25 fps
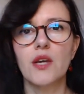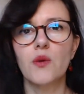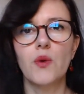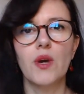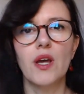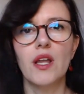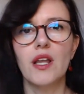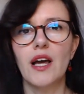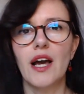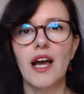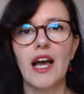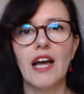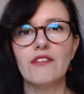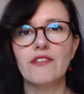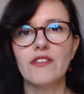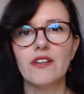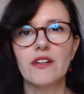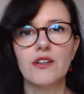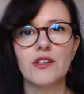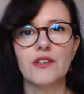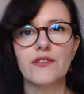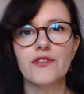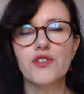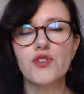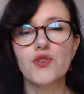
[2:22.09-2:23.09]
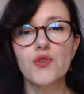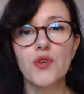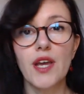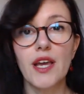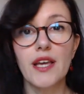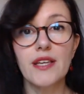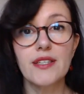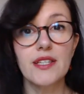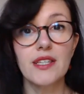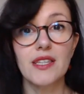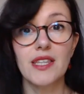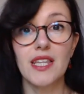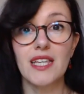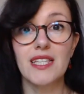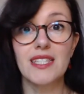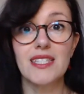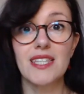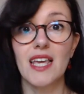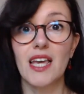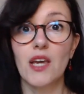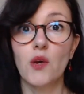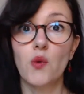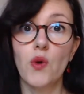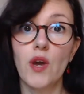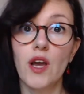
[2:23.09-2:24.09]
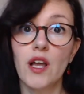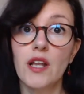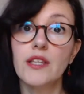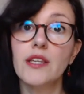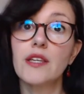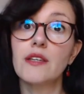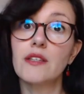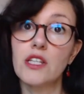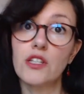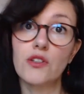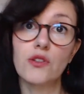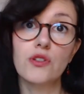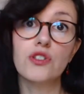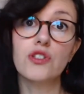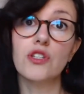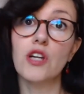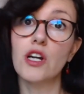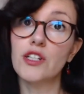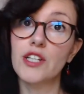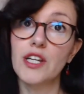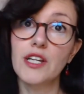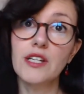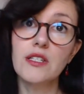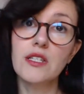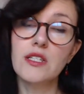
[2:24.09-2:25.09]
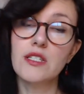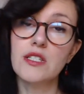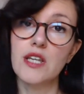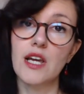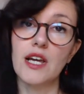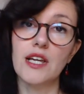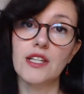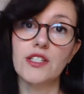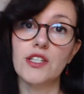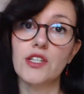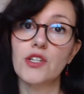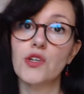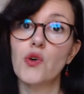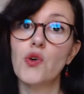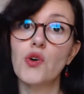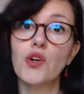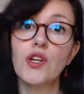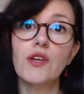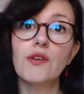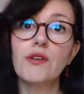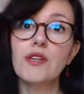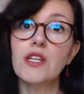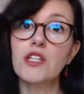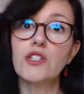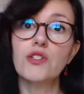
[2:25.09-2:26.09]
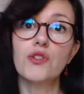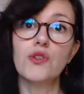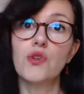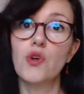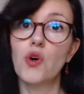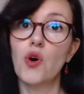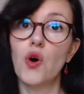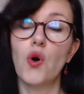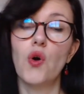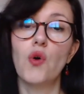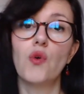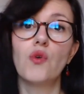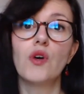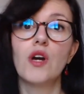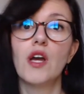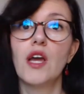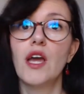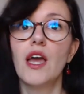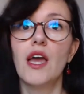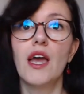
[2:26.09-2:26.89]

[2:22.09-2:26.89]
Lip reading: well, I have a lot of stress, and they say, well, you need to start exercising, or you need to go